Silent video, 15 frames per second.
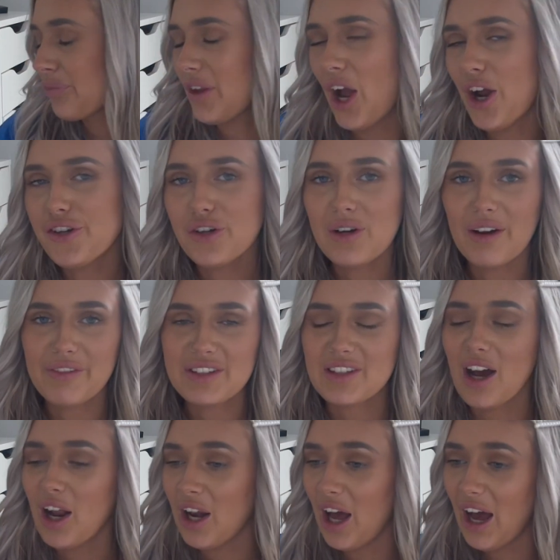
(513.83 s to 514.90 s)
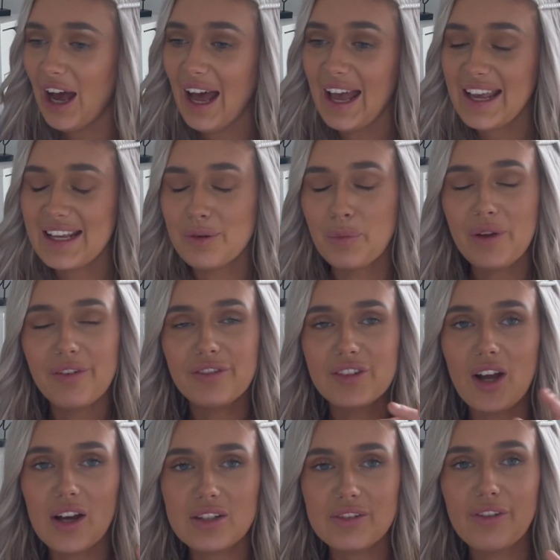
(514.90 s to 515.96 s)
I do love his colour. We've
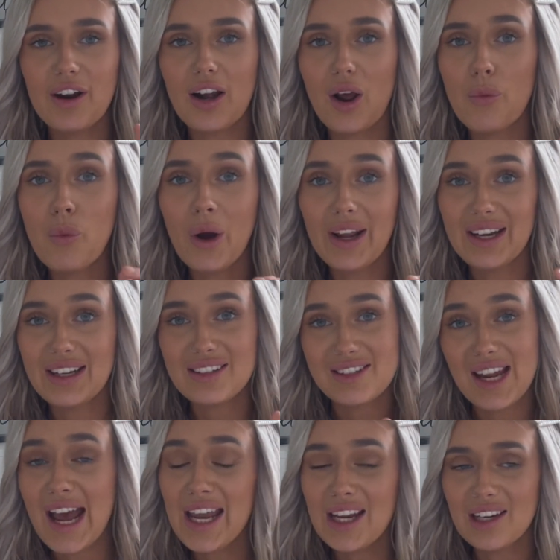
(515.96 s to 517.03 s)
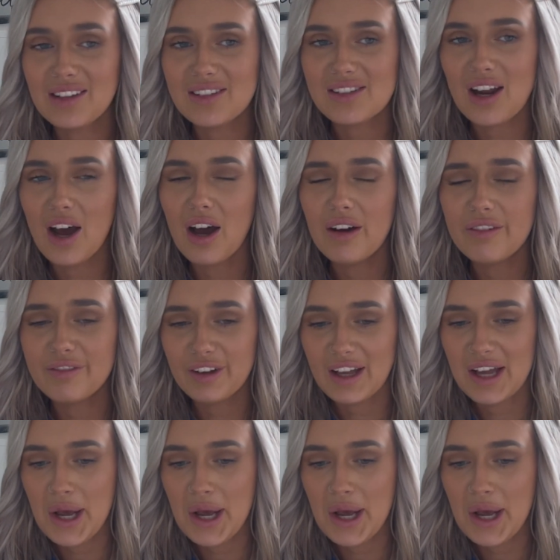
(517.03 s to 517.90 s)
started to find like white in his tail and stuff.